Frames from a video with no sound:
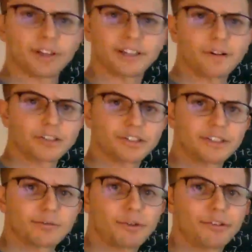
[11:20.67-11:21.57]
function
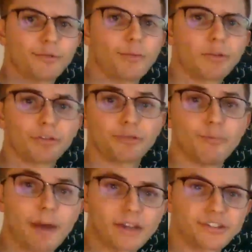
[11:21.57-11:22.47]
is what you want to
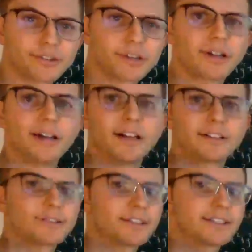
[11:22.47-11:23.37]
measure.
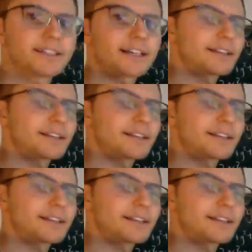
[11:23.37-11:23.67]
So this is like the